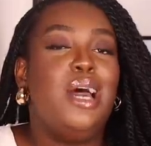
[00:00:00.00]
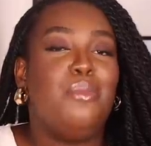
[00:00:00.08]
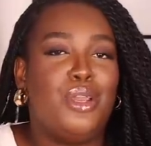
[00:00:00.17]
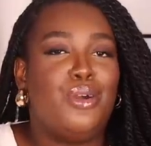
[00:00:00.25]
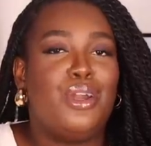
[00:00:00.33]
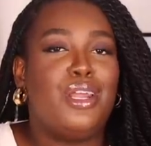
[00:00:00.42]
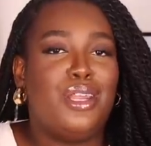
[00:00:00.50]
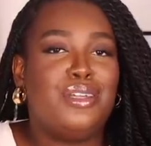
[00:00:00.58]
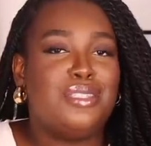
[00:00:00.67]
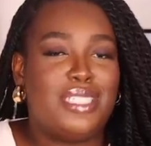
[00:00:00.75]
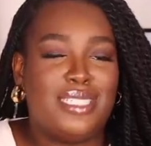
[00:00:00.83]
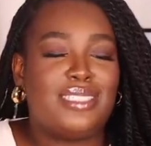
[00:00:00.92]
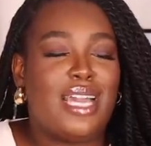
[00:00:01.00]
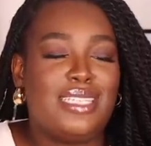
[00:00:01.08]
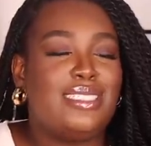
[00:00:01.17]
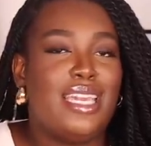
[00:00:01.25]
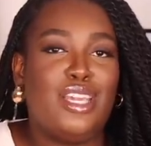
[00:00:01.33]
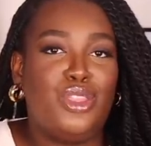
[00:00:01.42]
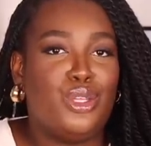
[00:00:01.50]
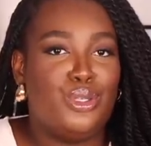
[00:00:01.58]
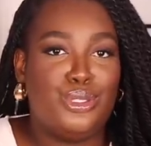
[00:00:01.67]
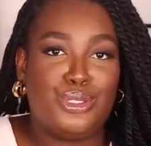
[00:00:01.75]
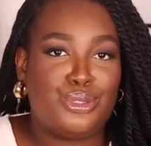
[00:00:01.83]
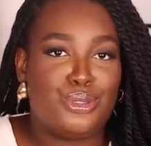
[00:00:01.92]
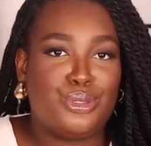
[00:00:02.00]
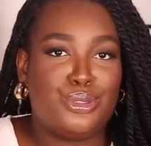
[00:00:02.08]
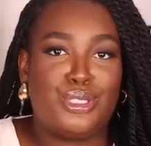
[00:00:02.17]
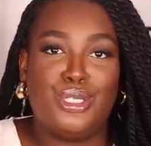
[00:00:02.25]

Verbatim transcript: But you're gonna notice I stay in the neutrals,